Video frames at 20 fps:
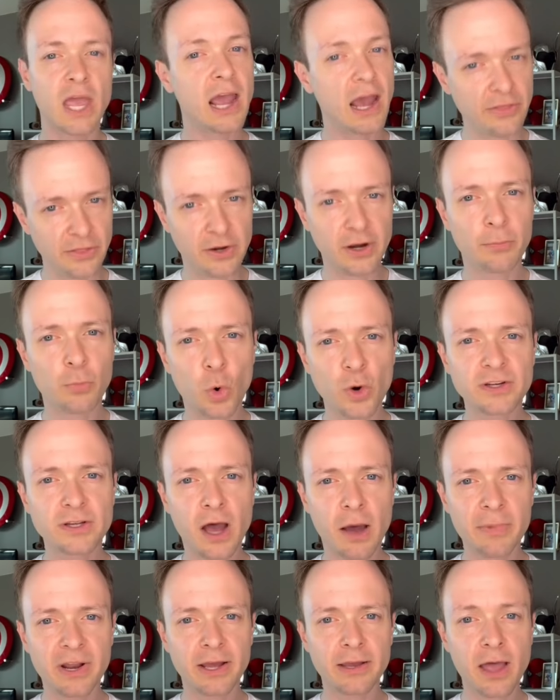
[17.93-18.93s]
And the number one
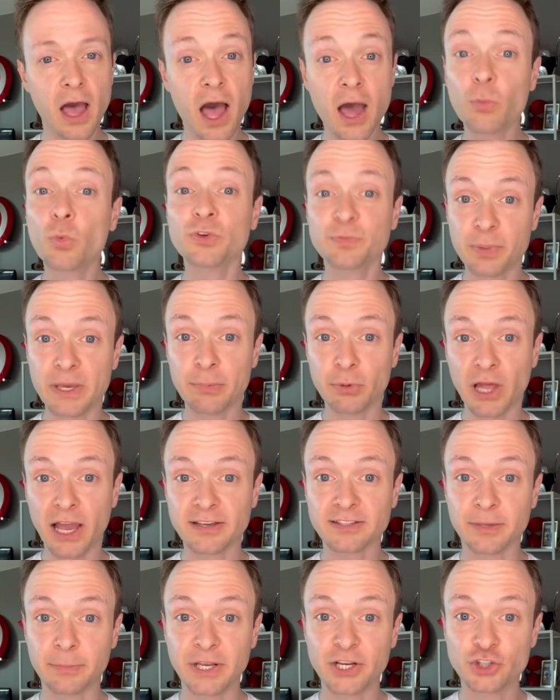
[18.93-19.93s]
comment I got was people
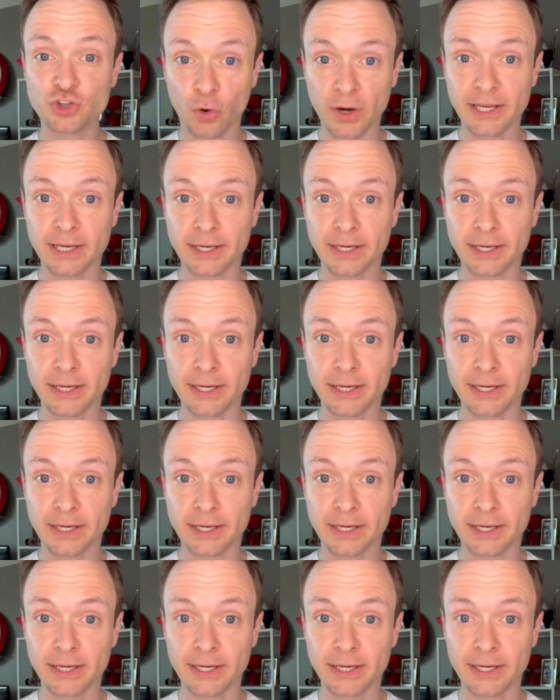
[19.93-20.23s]
asking me to drink